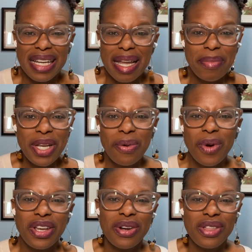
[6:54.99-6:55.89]
Let me know
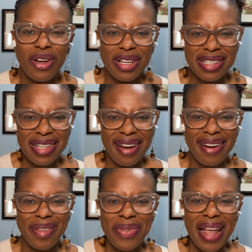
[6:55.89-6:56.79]
what your thoughts are,
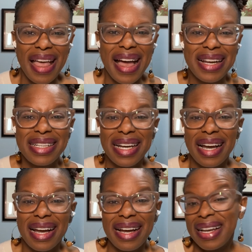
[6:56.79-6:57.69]
and
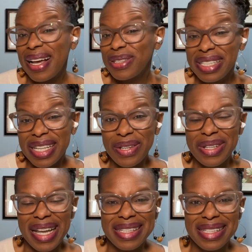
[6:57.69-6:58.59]
I'll see you next